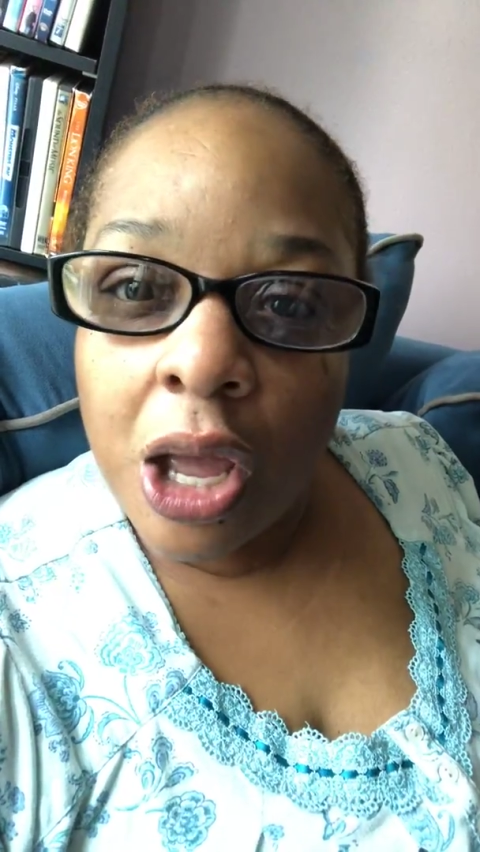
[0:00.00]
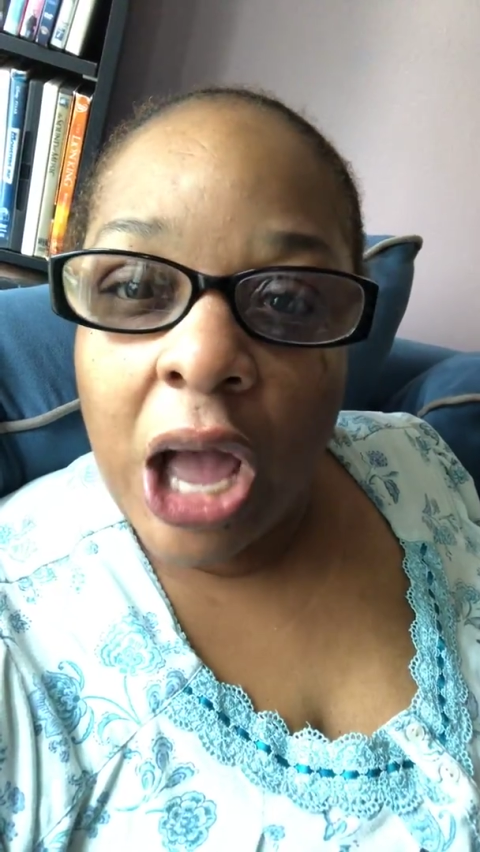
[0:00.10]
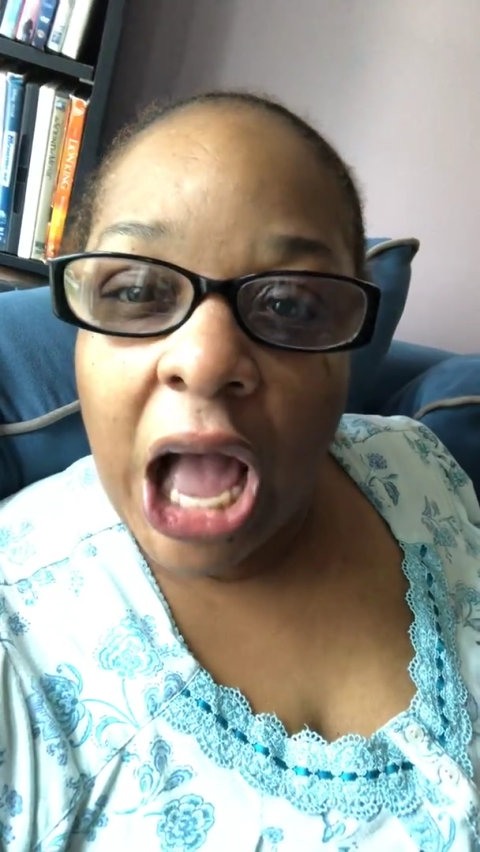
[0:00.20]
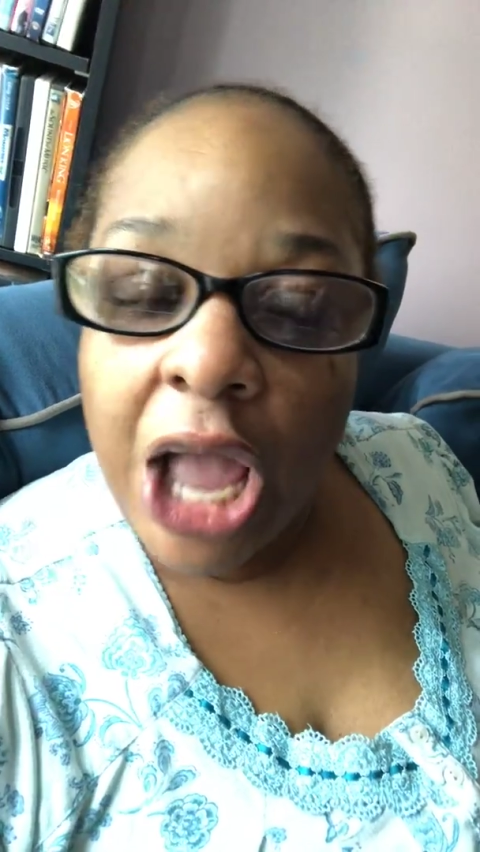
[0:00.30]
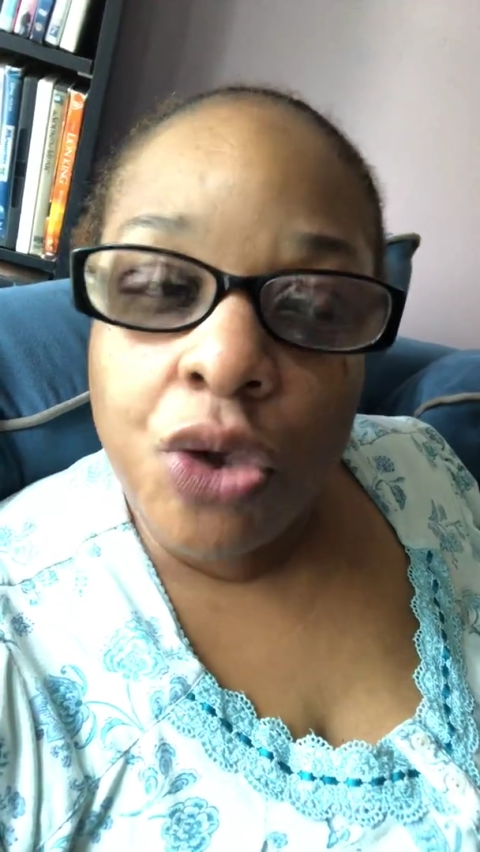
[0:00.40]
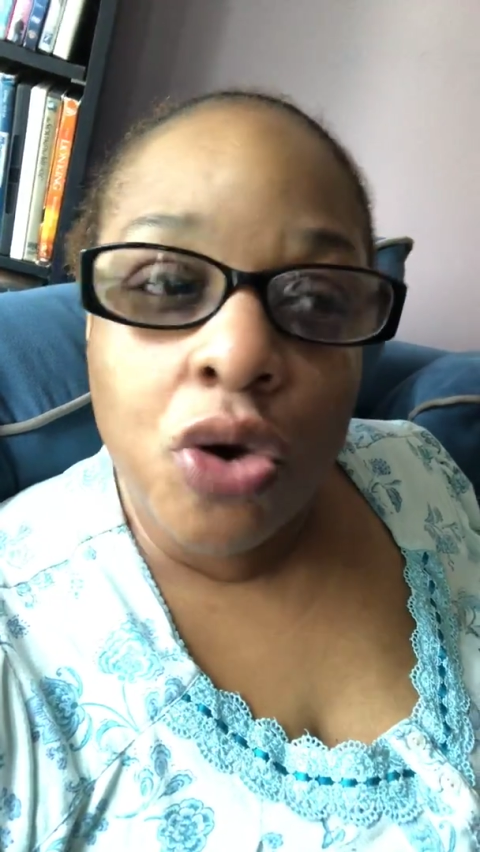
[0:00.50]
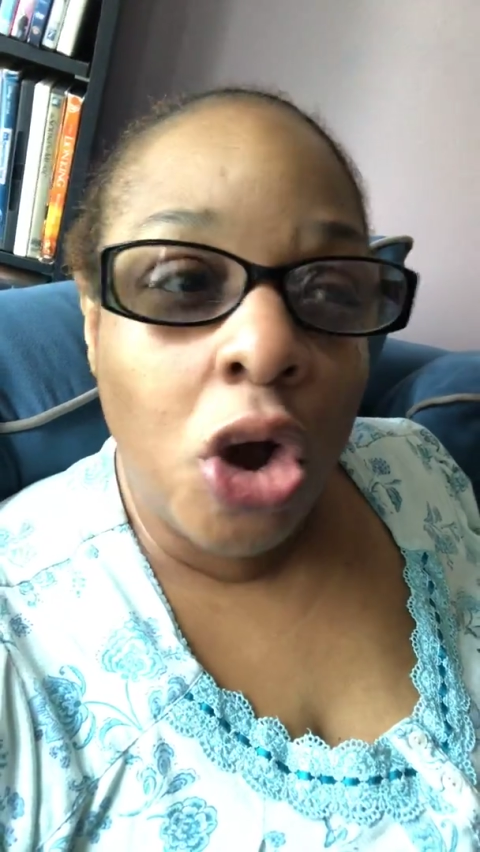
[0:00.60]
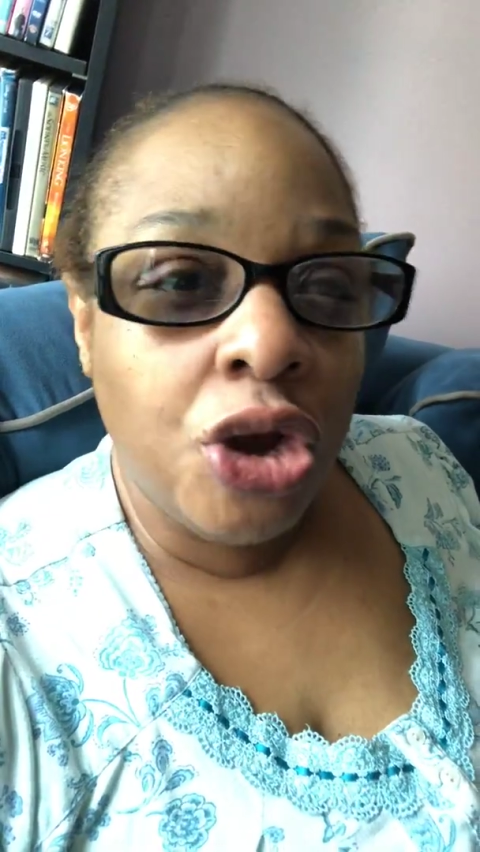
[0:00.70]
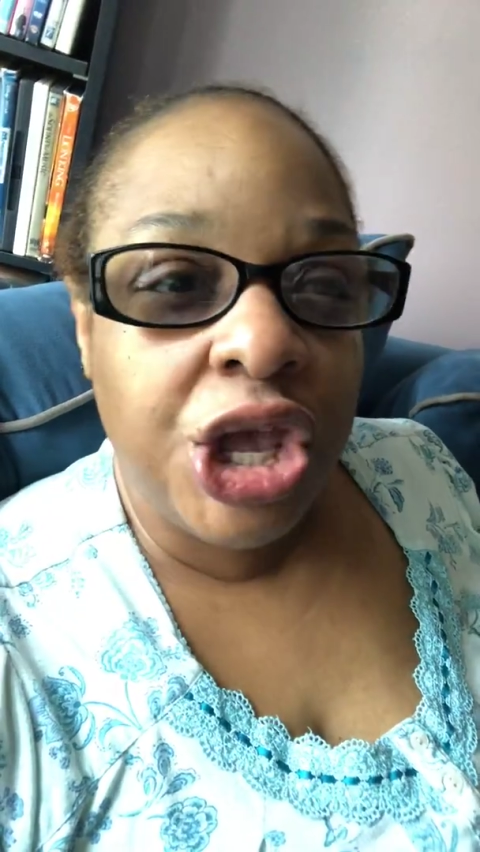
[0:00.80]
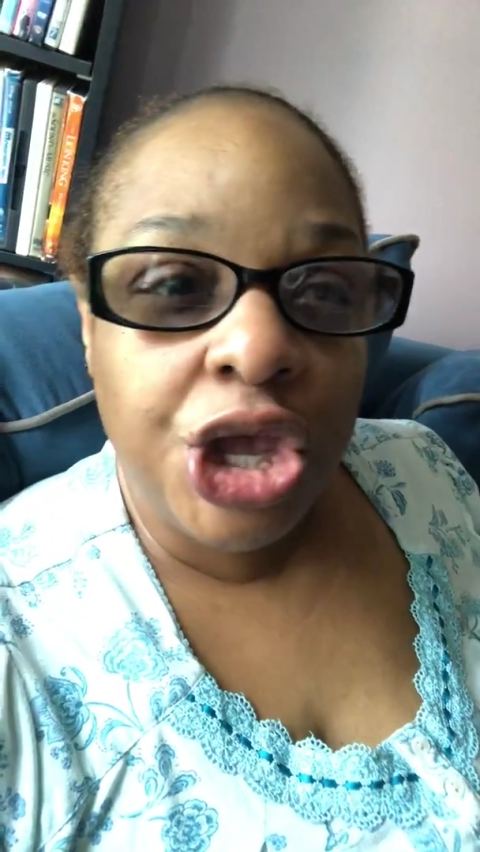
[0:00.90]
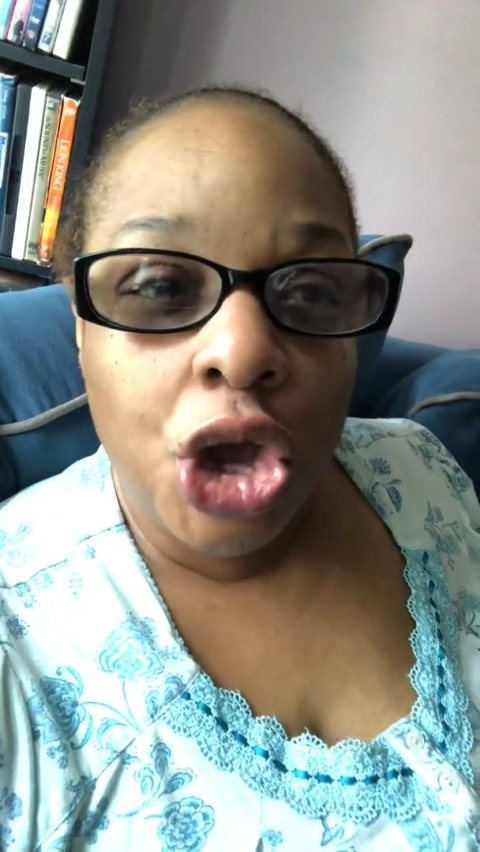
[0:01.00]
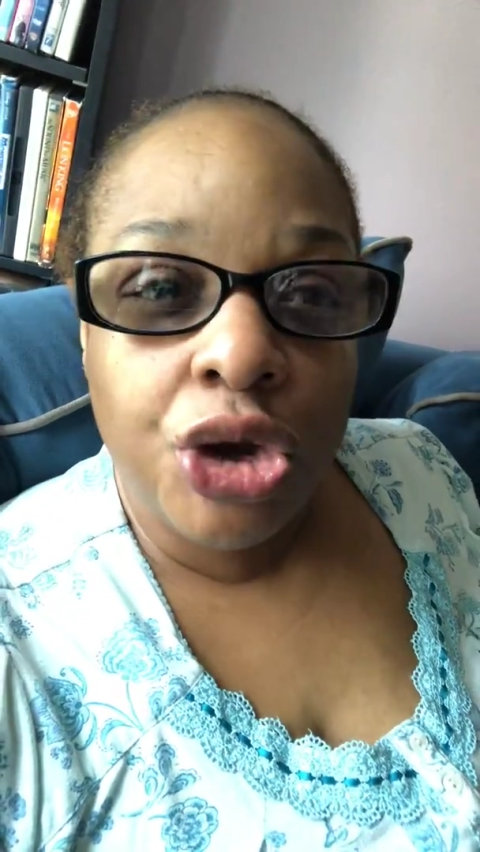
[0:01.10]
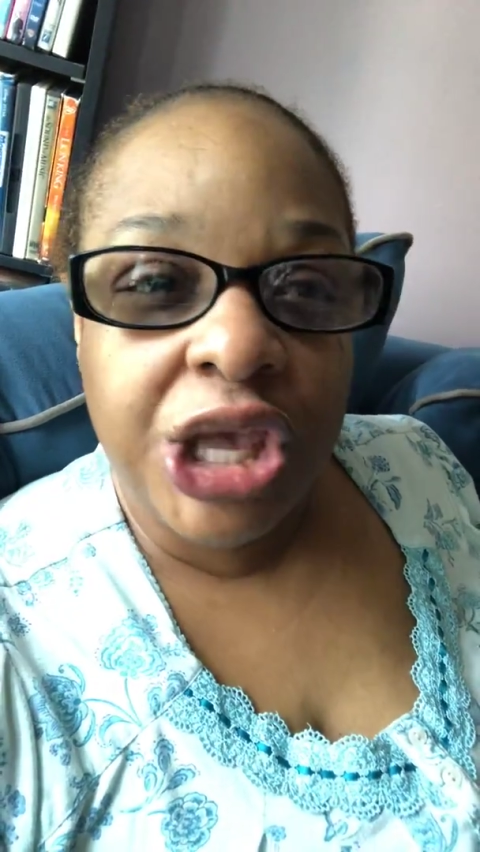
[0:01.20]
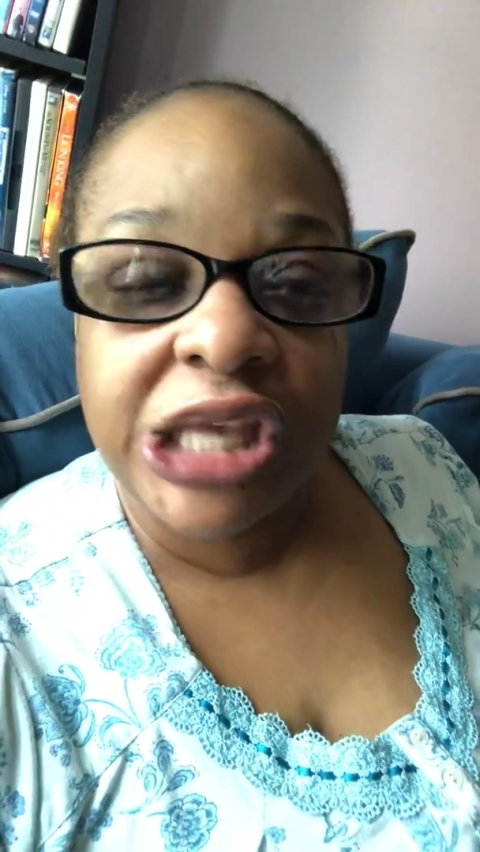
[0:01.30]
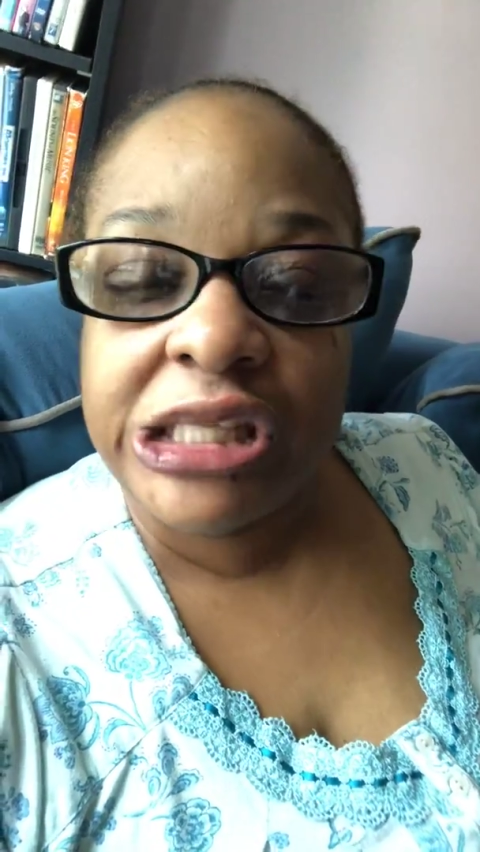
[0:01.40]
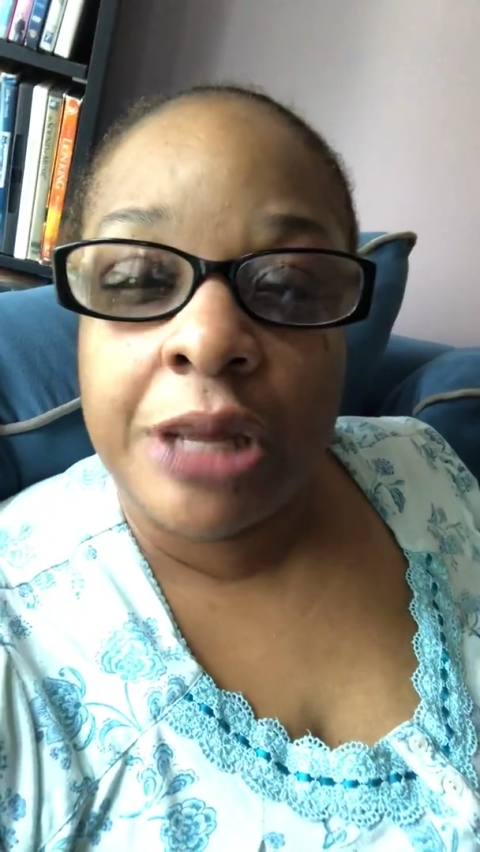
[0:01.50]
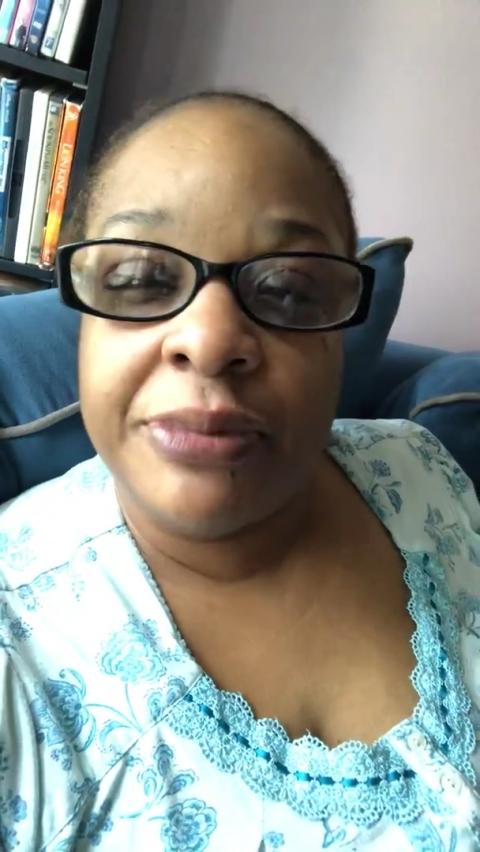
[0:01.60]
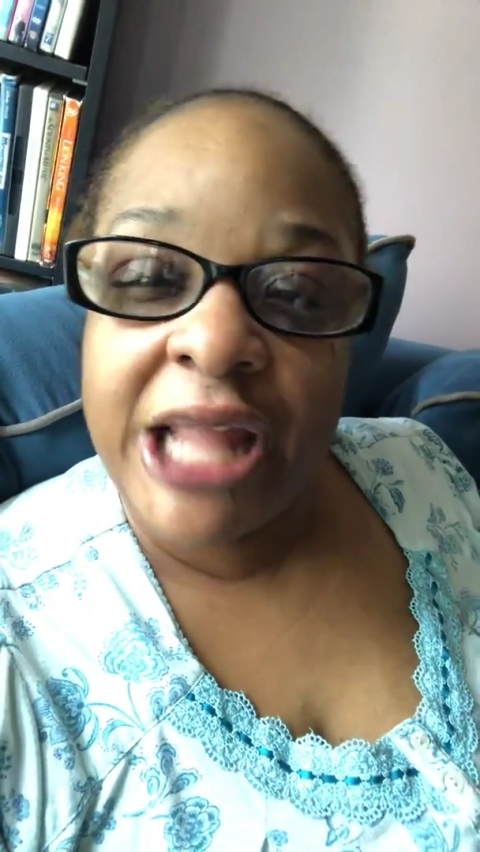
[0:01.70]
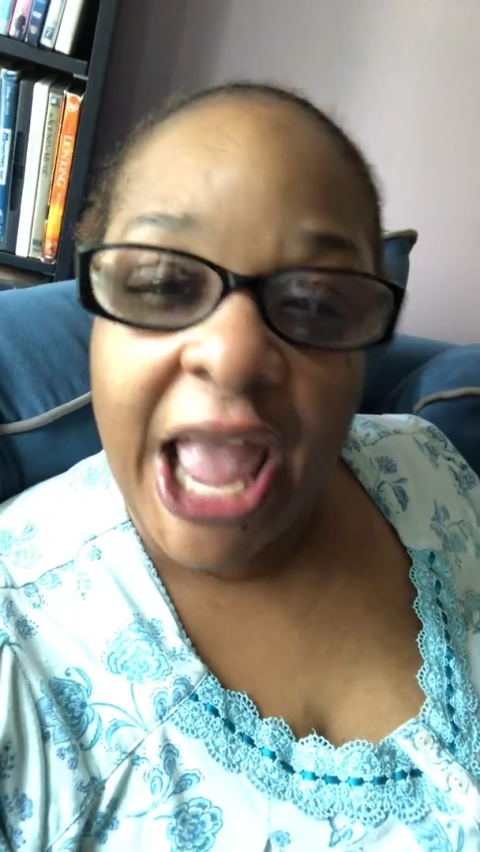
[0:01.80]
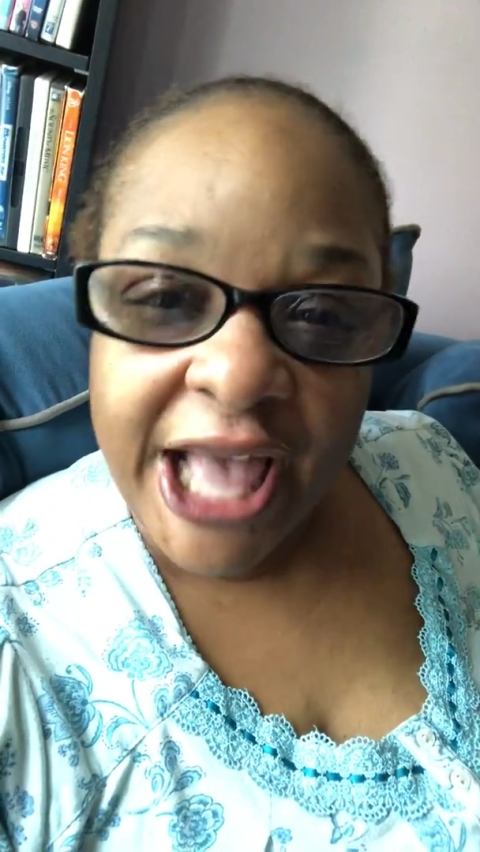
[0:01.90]
How you gonna give your kids something
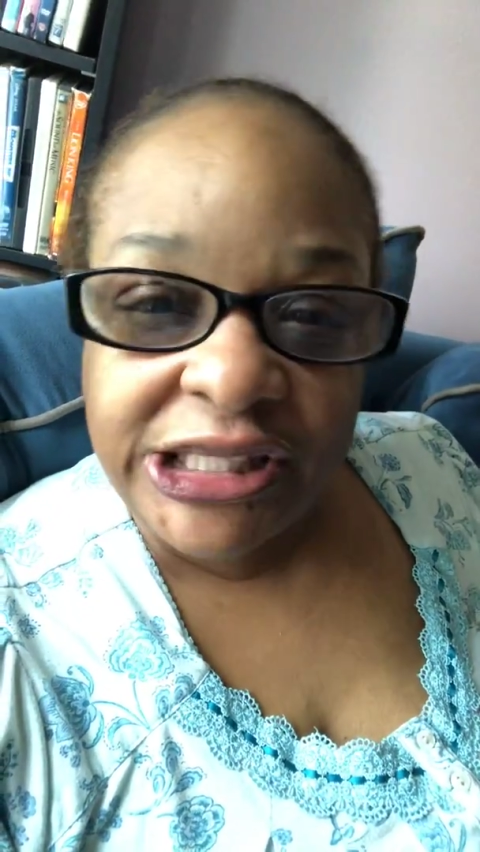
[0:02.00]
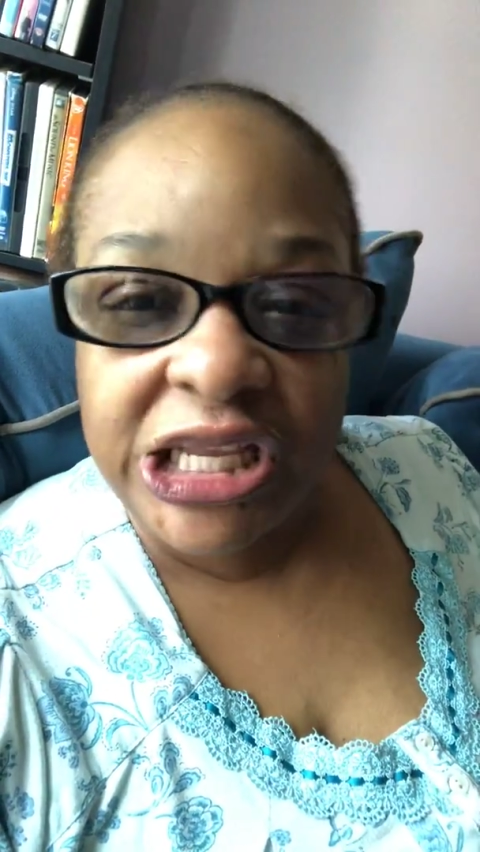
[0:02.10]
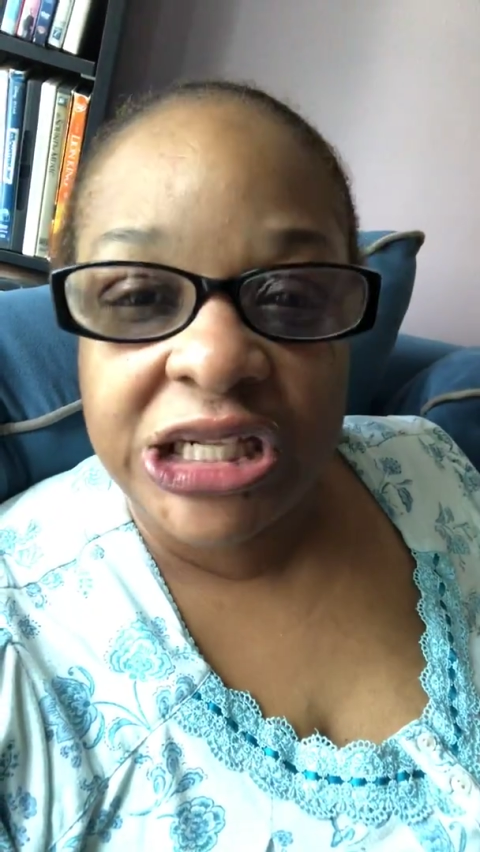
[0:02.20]
nasty